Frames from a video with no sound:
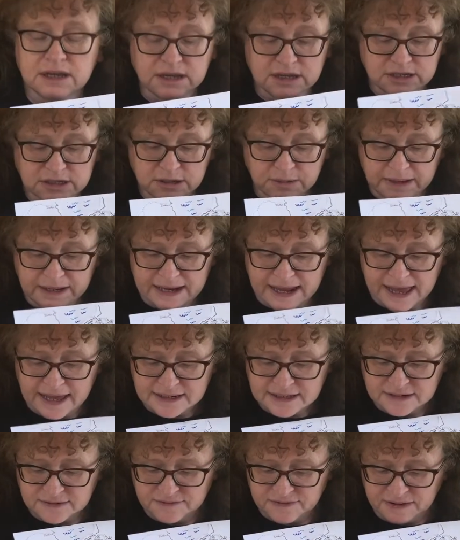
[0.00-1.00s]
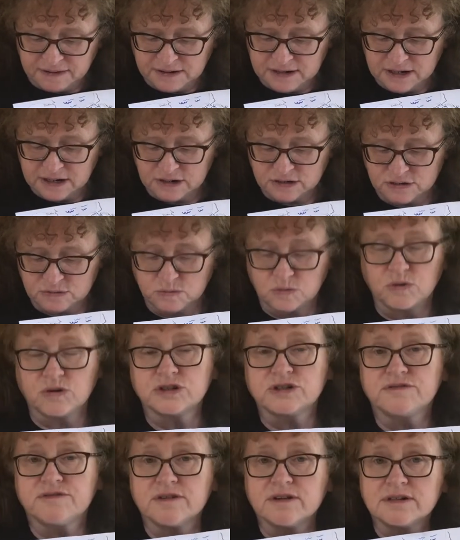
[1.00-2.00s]
So he landed very near to
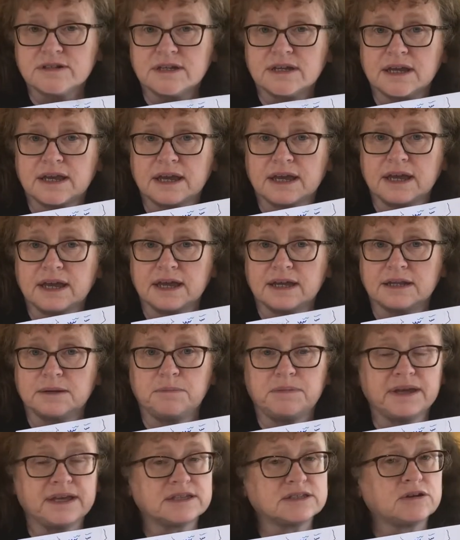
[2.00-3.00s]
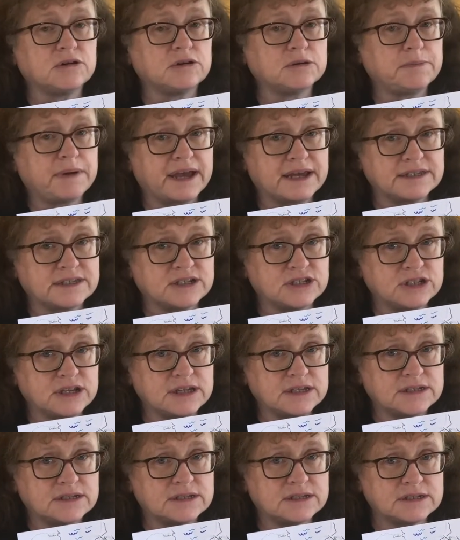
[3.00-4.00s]
Waterford in a place called Passage
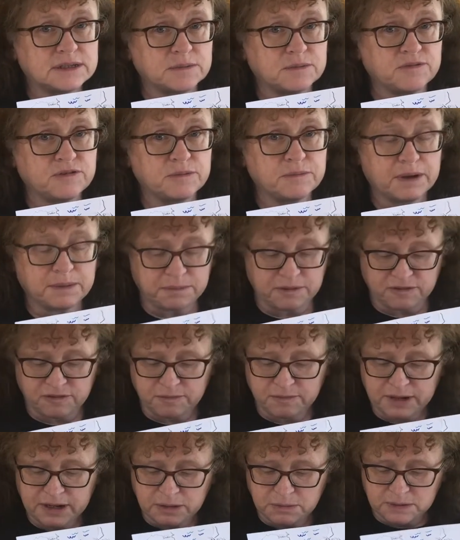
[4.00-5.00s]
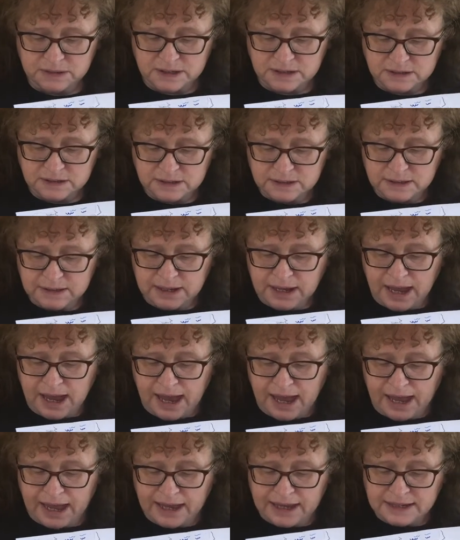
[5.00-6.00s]
East. Some of you might be familiar with it.
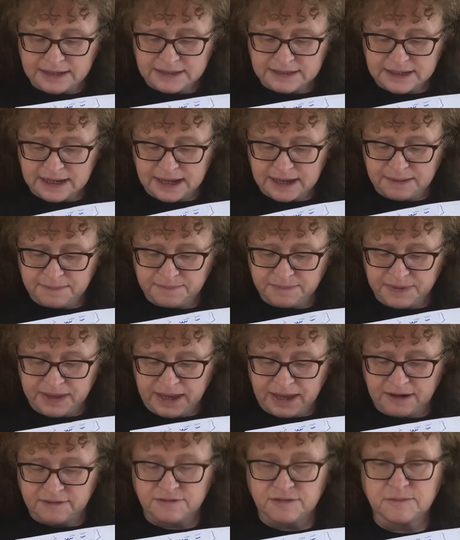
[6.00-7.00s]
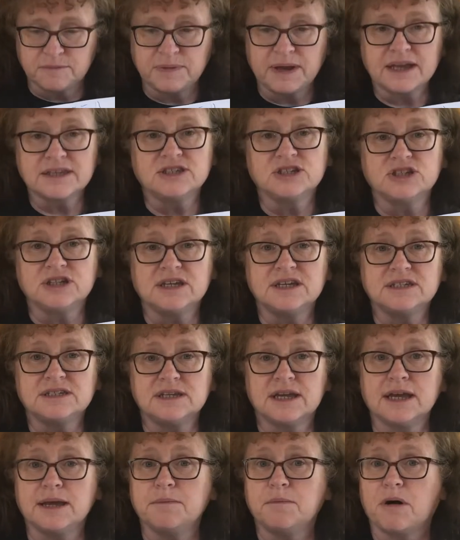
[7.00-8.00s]
And from Passage East
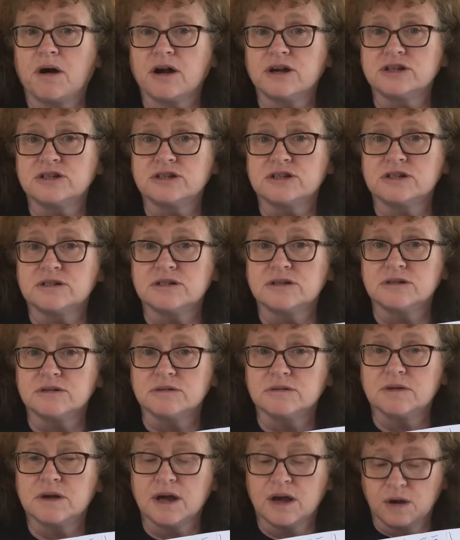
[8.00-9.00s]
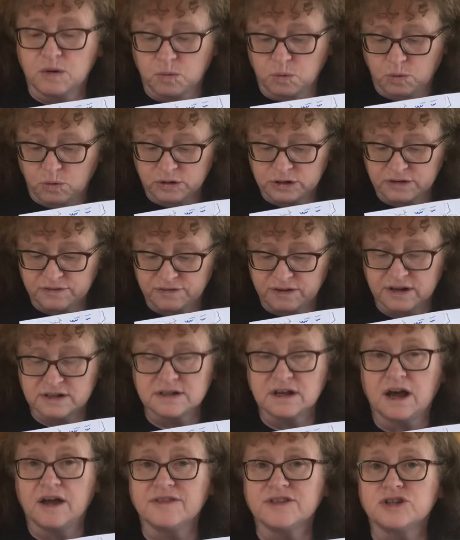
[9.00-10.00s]
he marched to Waterford
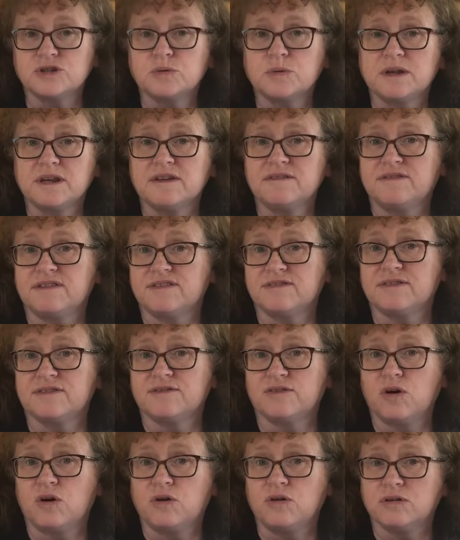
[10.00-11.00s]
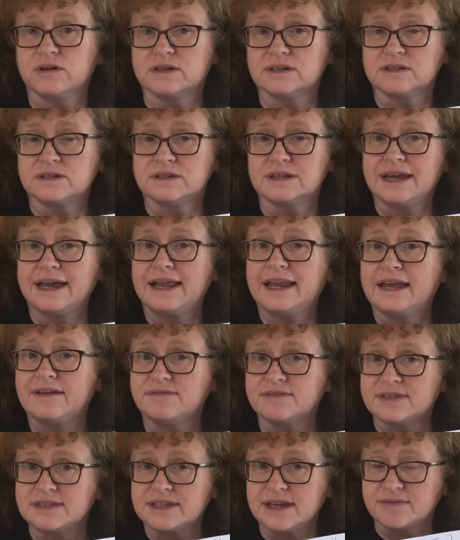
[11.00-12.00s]
on the 25th of August
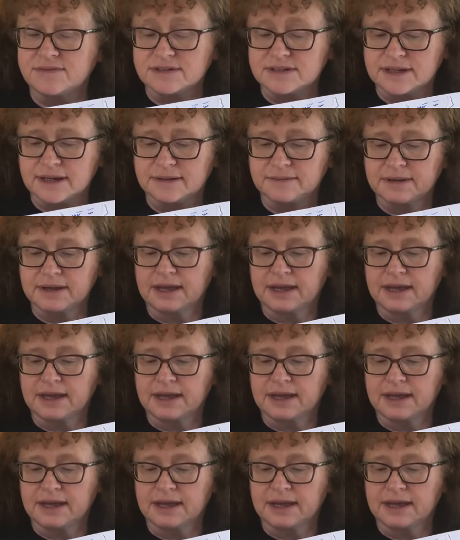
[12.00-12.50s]
1170.